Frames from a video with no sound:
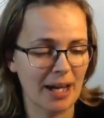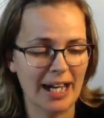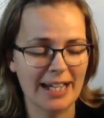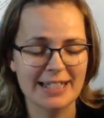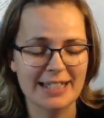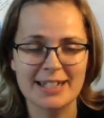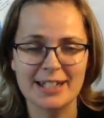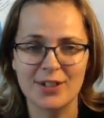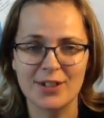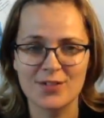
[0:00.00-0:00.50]

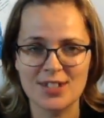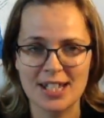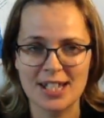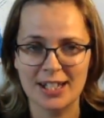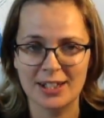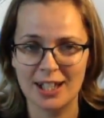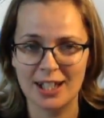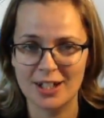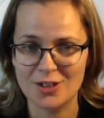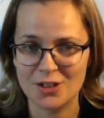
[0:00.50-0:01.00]
idea of
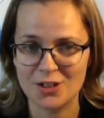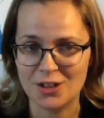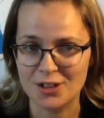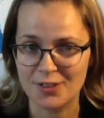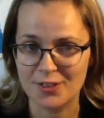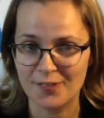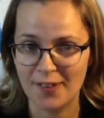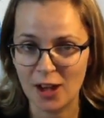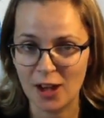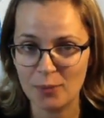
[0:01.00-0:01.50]
psychological
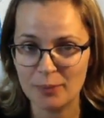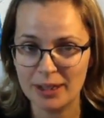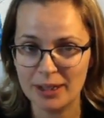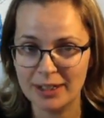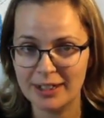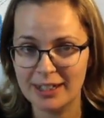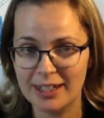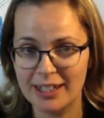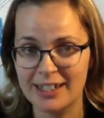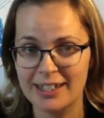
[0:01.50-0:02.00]

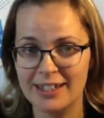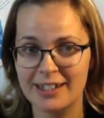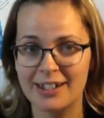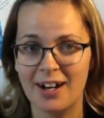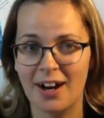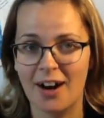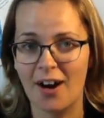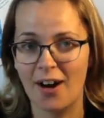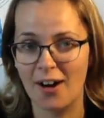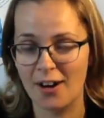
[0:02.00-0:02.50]
development
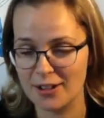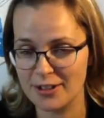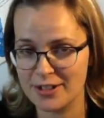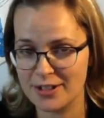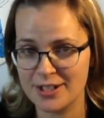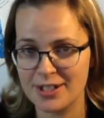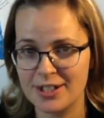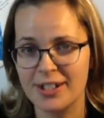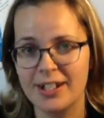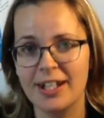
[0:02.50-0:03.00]
in
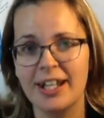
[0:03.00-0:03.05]
art,